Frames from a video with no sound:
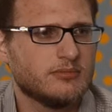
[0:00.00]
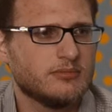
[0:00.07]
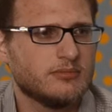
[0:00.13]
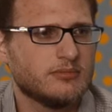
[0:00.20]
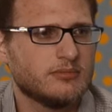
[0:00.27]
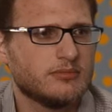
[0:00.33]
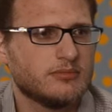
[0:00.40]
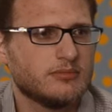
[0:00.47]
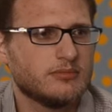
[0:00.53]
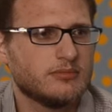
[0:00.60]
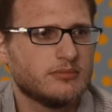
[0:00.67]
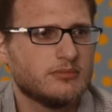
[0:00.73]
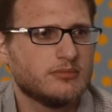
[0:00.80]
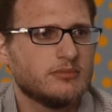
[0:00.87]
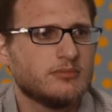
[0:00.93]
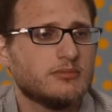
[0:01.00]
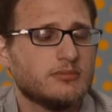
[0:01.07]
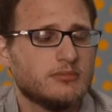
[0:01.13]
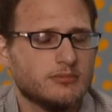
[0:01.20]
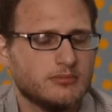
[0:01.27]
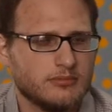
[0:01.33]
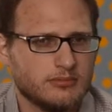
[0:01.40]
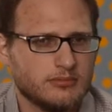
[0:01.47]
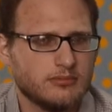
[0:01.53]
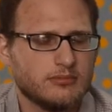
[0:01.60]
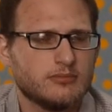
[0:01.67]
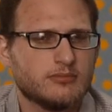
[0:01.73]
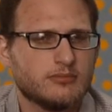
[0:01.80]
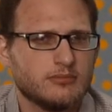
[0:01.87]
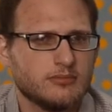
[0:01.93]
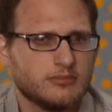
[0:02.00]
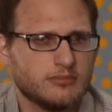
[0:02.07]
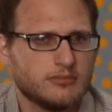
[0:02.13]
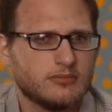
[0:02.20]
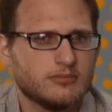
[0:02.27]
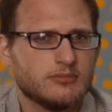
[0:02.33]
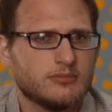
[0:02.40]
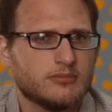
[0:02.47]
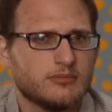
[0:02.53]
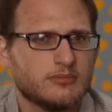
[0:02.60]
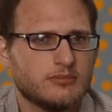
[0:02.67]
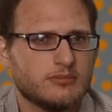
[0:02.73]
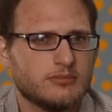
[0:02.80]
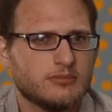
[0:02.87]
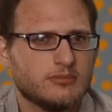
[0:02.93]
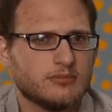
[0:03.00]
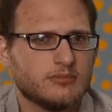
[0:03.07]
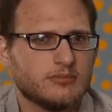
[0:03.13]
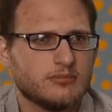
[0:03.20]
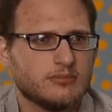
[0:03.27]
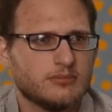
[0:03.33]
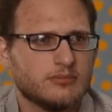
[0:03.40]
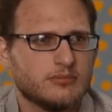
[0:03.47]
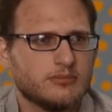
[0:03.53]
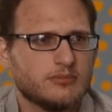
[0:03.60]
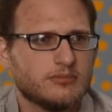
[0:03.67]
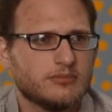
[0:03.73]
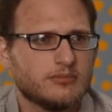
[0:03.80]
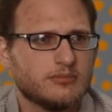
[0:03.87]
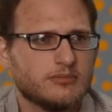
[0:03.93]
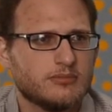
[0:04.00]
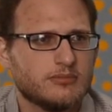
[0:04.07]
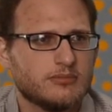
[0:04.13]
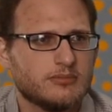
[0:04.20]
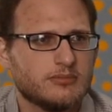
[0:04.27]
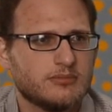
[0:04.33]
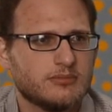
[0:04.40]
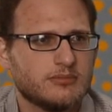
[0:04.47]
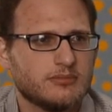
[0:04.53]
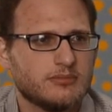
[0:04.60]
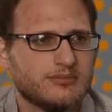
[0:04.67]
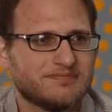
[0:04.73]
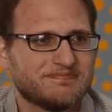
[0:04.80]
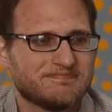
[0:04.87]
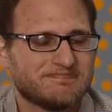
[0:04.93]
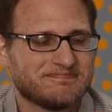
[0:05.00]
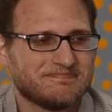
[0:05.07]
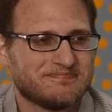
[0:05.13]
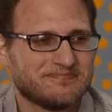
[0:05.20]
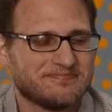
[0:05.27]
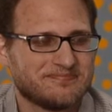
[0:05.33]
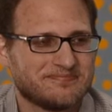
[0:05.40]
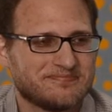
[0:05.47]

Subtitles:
(not speaking)